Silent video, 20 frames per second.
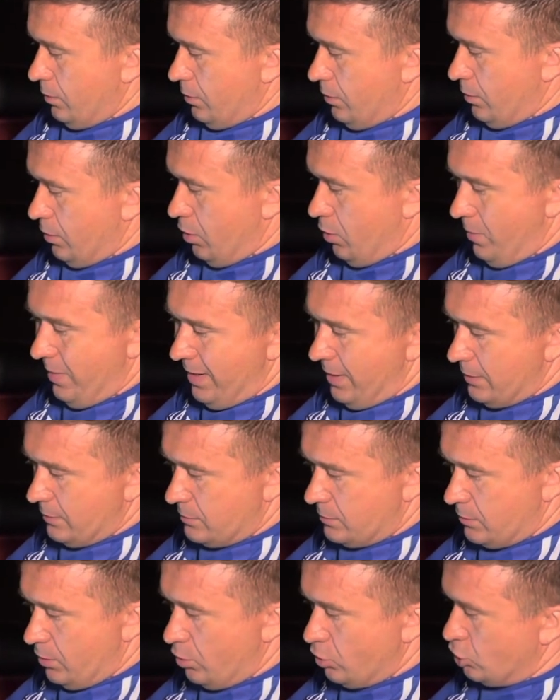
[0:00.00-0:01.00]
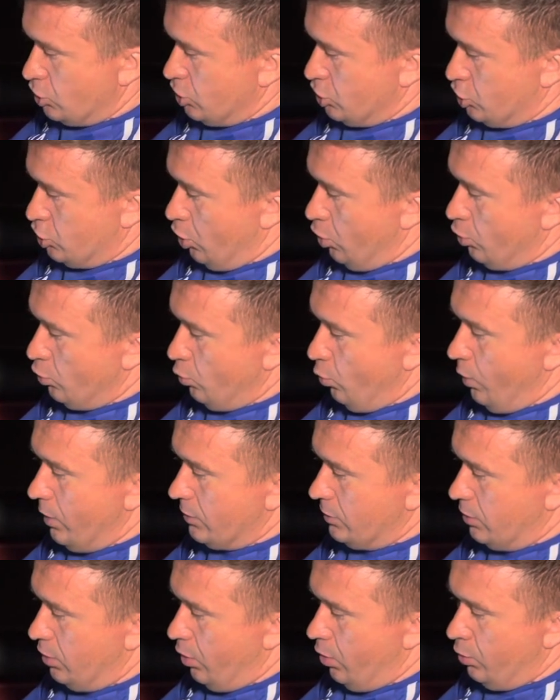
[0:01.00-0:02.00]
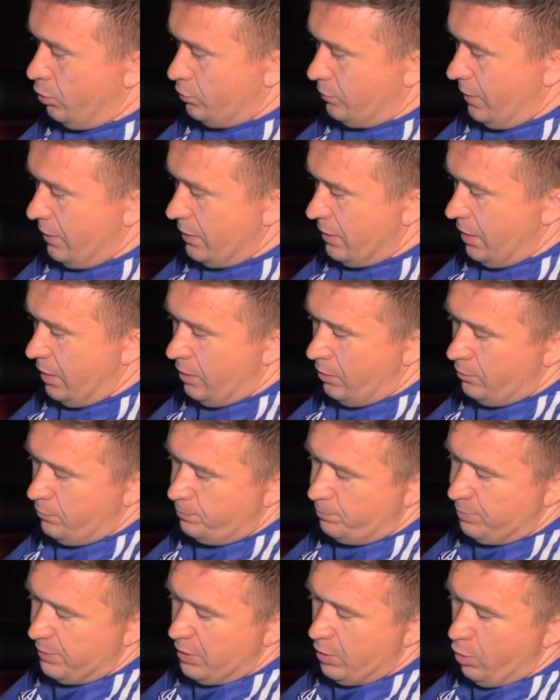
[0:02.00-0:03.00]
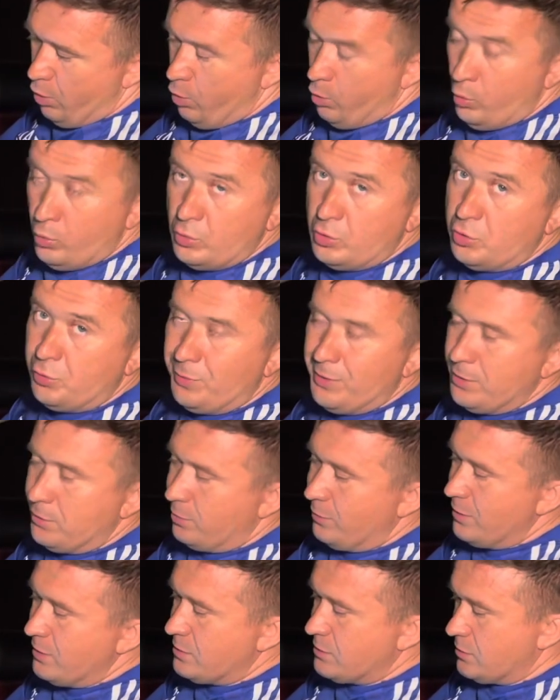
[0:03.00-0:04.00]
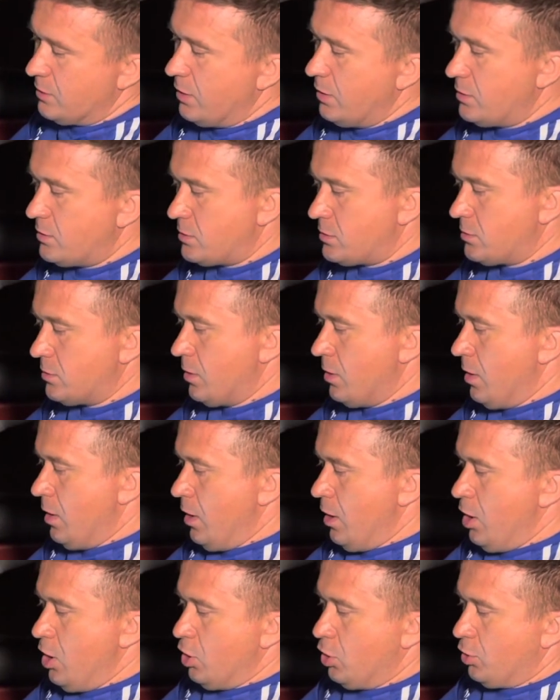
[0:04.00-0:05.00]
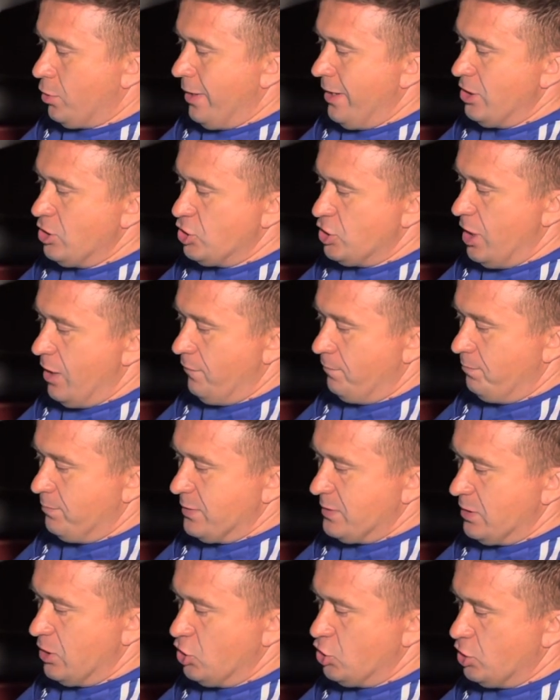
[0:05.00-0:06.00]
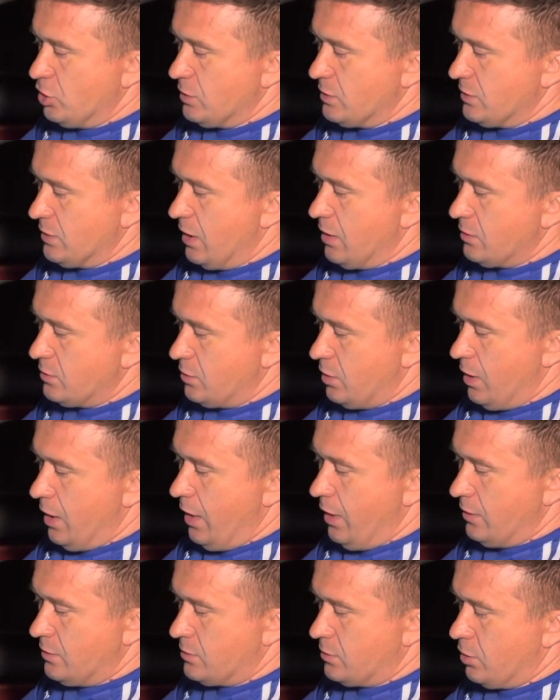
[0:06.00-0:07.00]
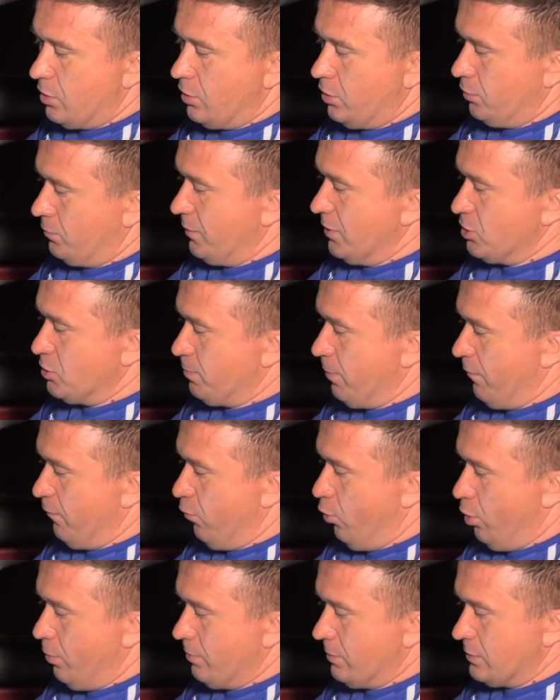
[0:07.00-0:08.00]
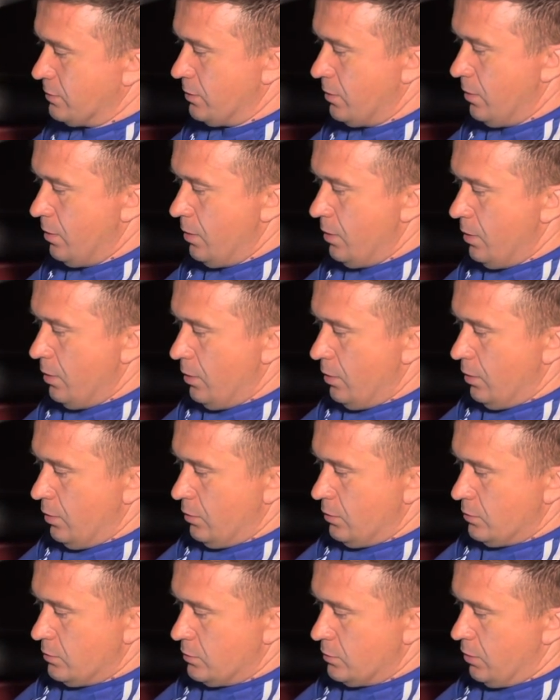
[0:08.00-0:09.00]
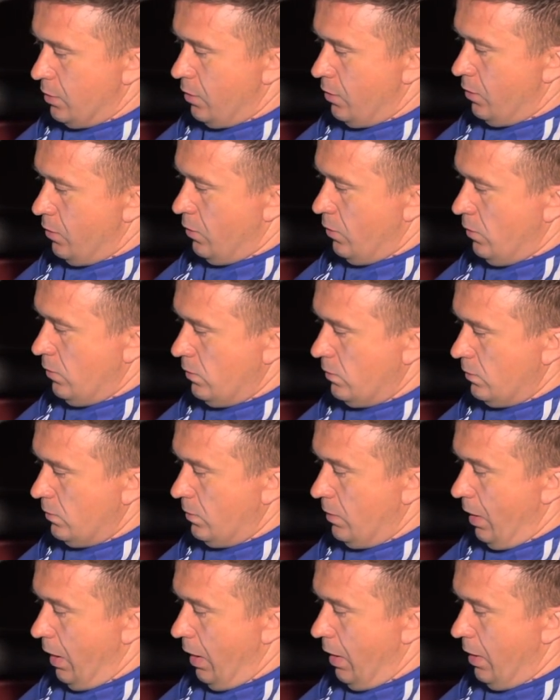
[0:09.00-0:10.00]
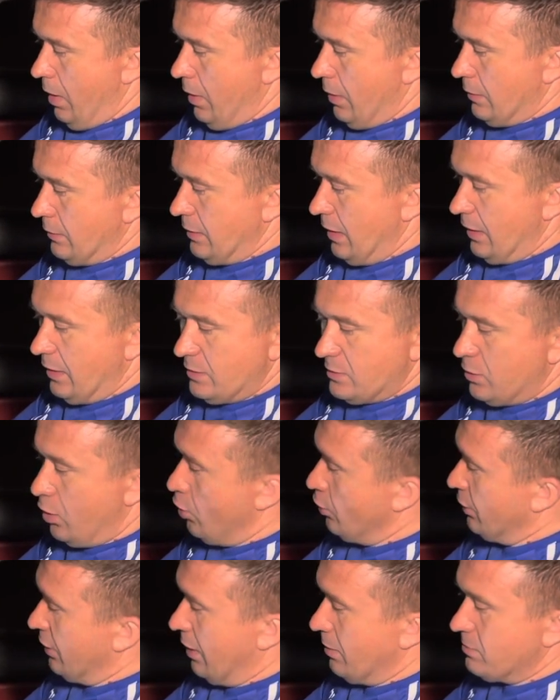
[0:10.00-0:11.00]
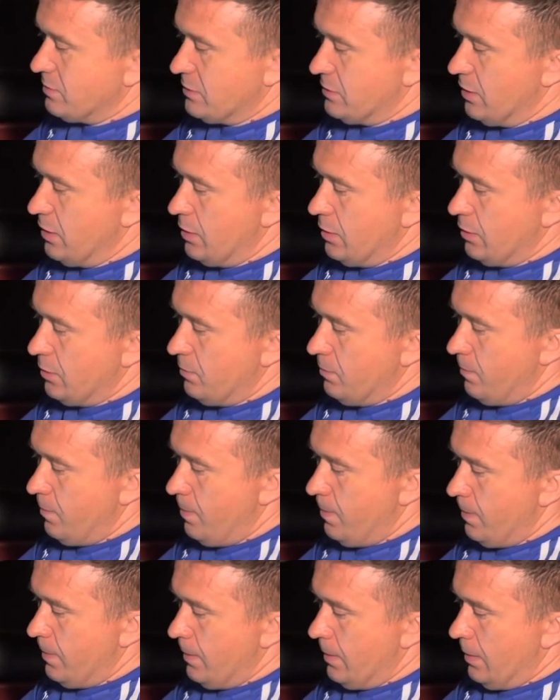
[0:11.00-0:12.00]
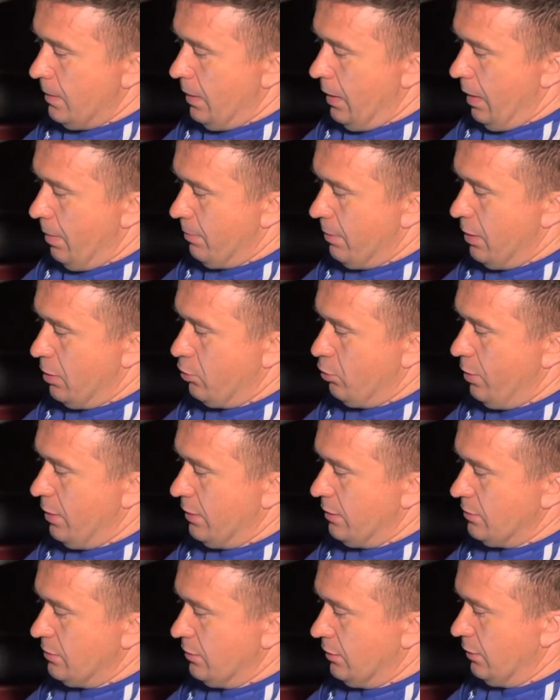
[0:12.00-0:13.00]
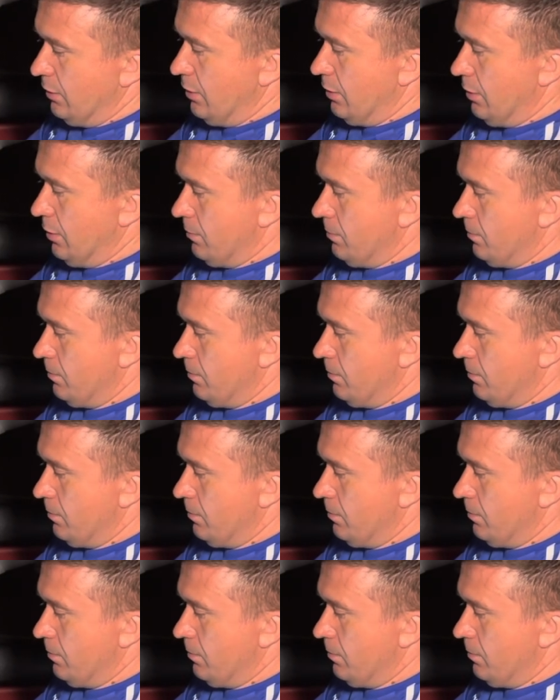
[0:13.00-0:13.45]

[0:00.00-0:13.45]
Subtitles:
Alright, so it's just showing one code right now, PO336, crankshaft position sensor A circuit range performance. So that is all that I'm seeing. I'm gonna go ahead and delete it.